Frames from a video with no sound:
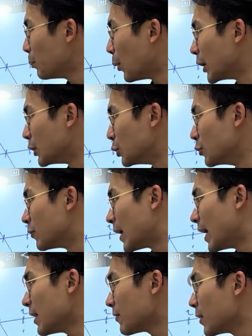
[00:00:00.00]

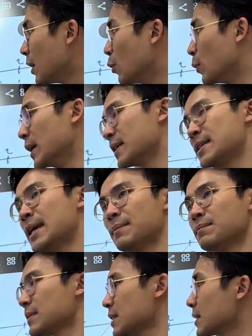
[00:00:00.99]
1.25, we are
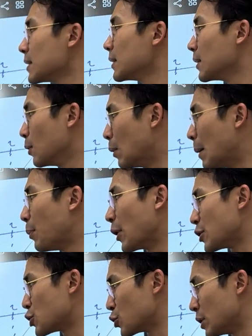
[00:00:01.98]
set
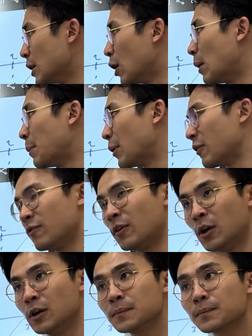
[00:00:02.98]
1.3 or
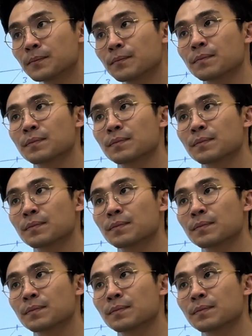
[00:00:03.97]
1.4.